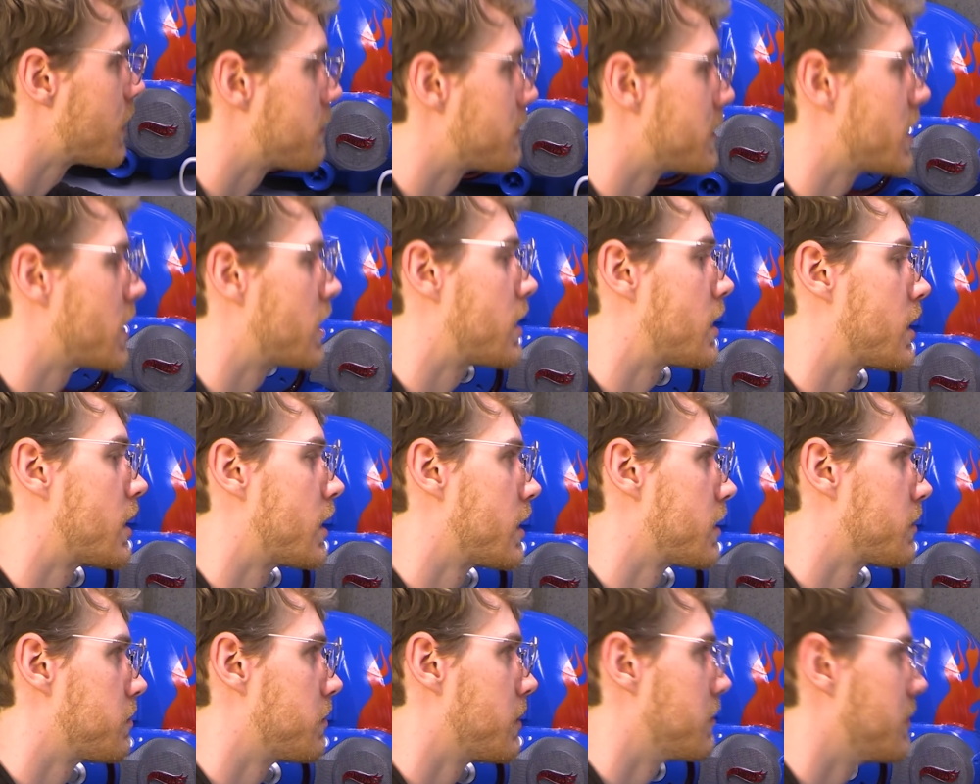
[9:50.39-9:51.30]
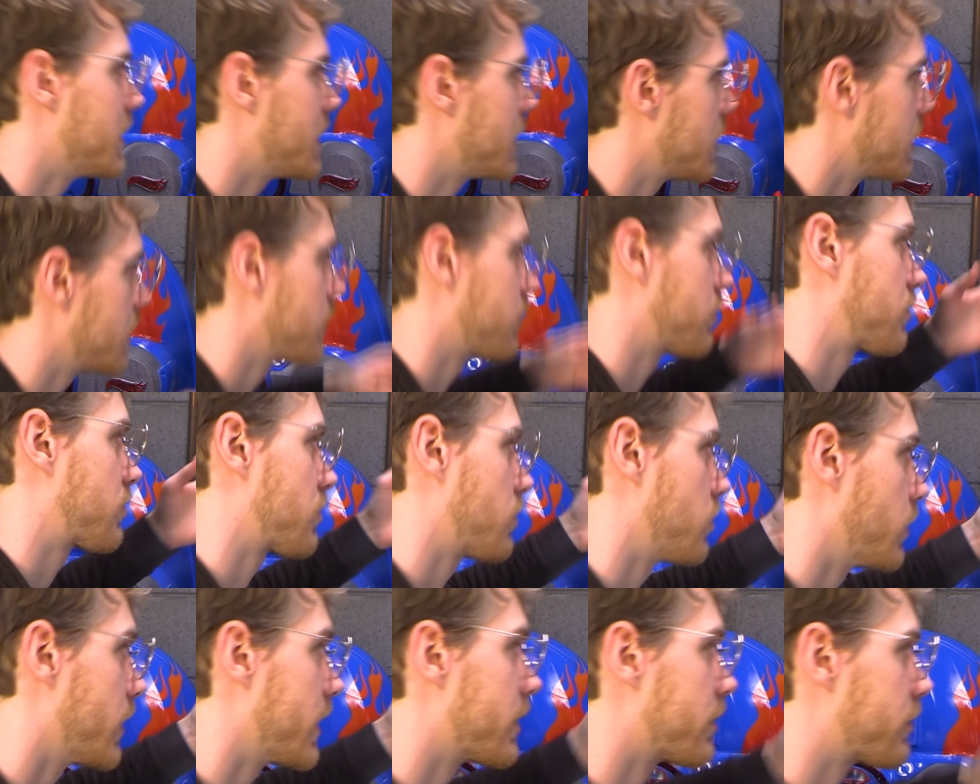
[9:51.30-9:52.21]
might be hard, but making
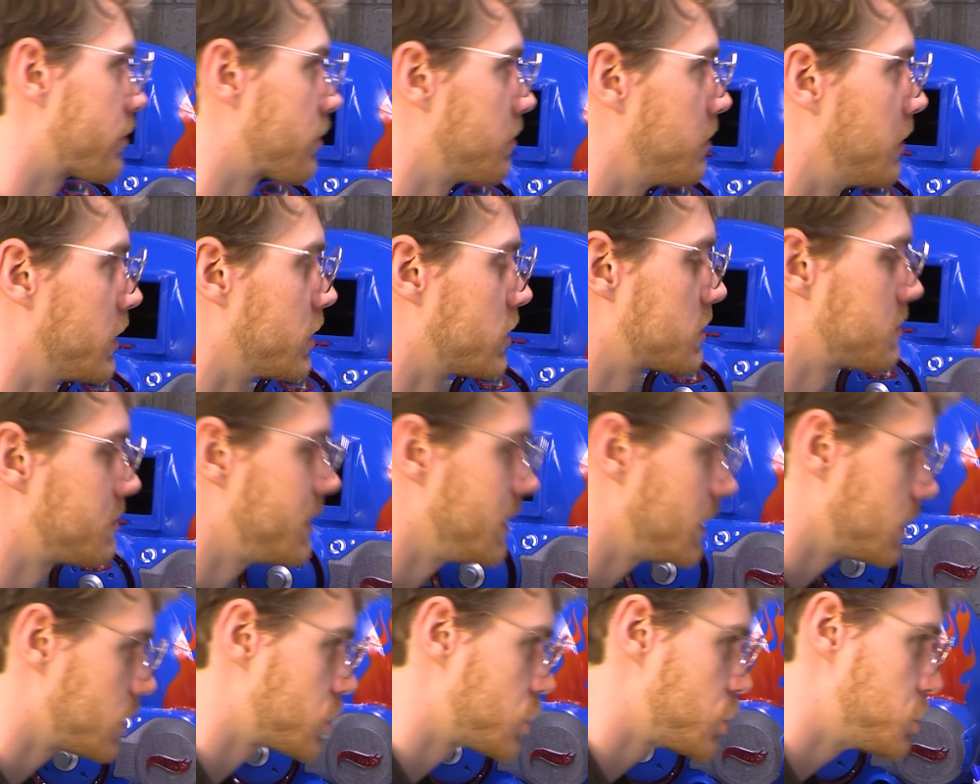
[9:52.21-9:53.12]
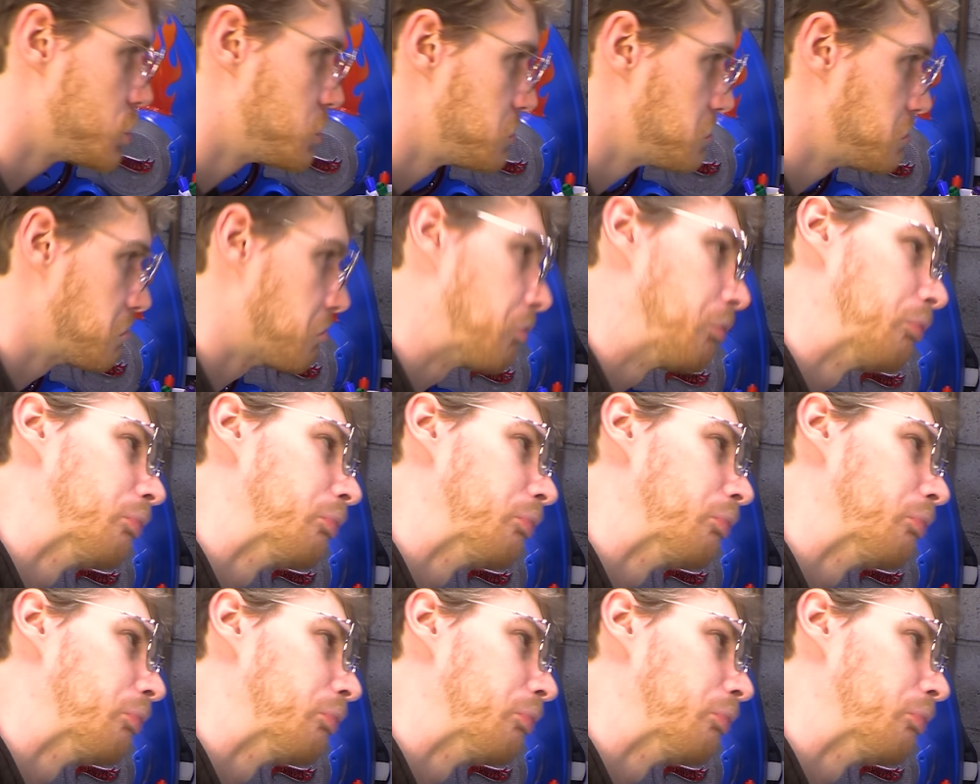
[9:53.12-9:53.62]
square sponge Pikachu,